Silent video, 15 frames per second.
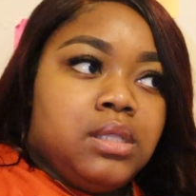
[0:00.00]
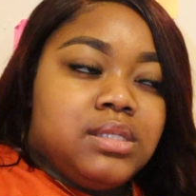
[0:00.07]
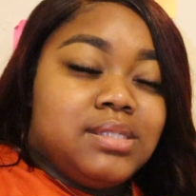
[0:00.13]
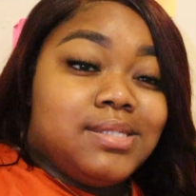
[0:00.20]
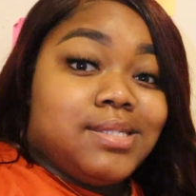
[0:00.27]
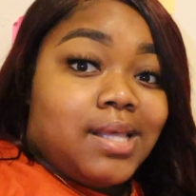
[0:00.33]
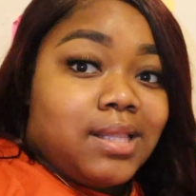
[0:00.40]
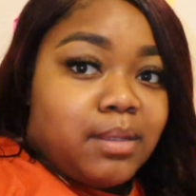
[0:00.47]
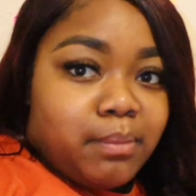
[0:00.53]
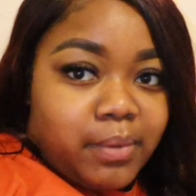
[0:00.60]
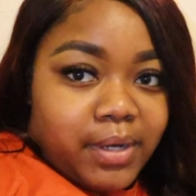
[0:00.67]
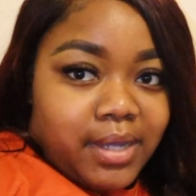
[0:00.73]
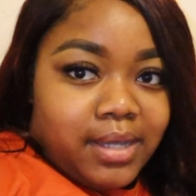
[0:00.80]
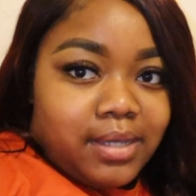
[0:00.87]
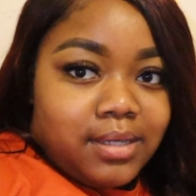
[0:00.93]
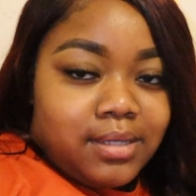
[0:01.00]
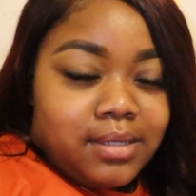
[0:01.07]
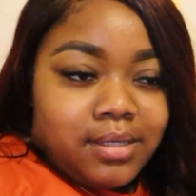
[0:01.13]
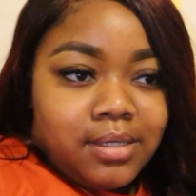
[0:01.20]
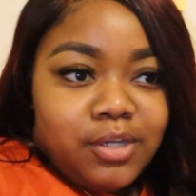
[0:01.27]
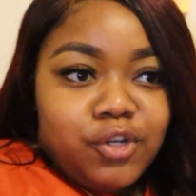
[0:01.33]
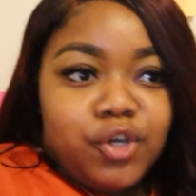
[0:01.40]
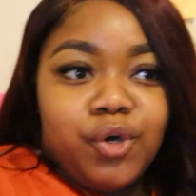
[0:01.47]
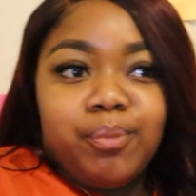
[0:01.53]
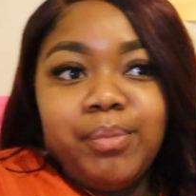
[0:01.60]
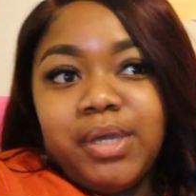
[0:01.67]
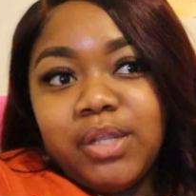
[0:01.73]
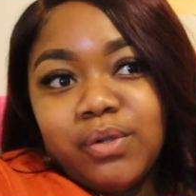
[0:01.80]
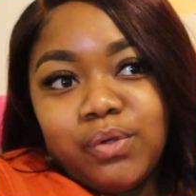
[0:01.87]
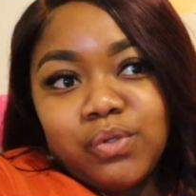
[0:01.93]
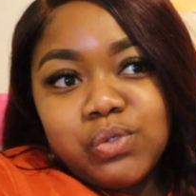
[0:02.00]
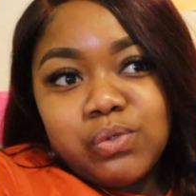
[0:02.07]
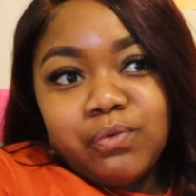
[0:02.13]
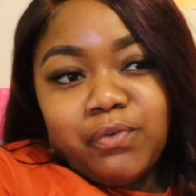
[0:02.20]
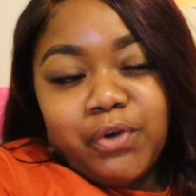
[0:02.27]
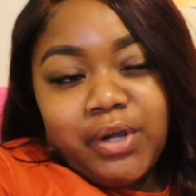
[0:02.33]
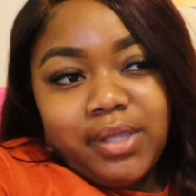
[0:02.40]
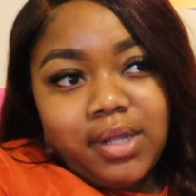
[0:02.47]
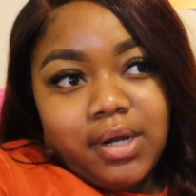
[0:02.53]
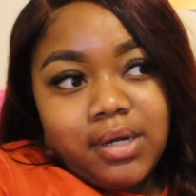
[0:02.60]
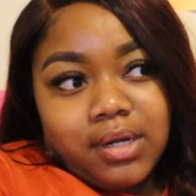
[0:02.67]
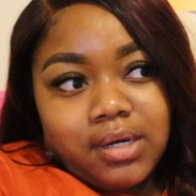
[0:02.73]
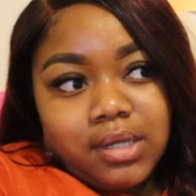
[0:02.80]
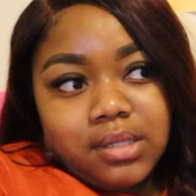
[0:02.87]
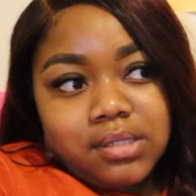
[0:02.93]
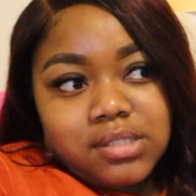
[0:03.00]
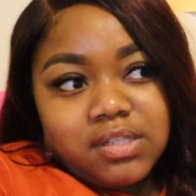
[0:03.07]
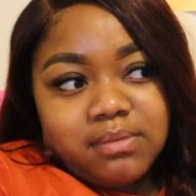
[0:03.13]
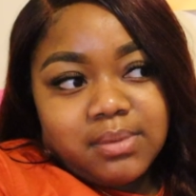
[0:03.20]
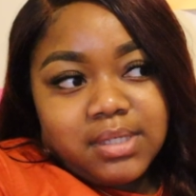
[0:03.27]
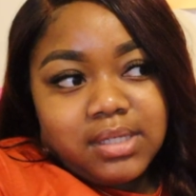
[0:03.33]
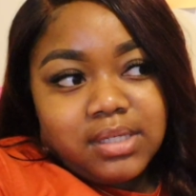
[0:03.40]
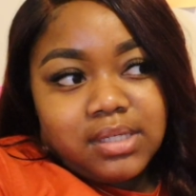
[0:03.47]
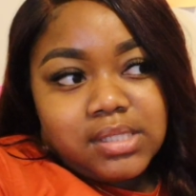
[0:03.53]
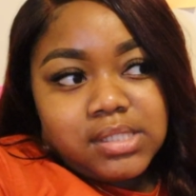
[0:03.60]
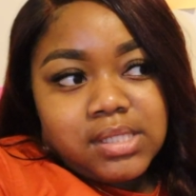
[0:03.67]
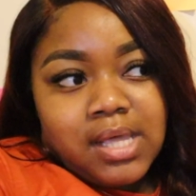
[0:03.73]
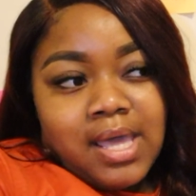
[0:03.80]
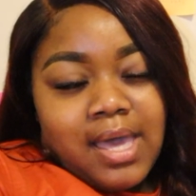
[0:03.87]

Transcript: celebrate, you know, being on YouTube for a year and all the other stuff, because